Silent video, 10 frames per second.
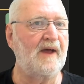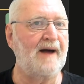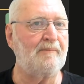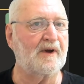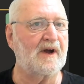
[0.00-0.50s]

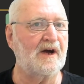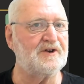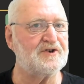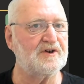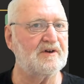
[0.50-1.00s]

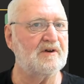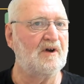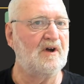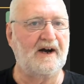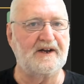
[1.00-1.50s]
Application
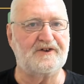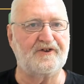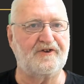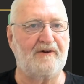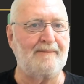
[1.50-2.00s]
is
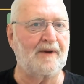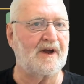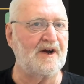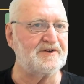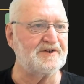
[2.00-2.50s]
just your
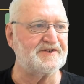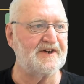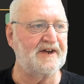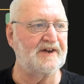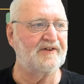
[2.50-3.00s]
application
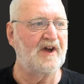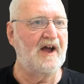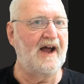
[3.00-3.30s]
settings,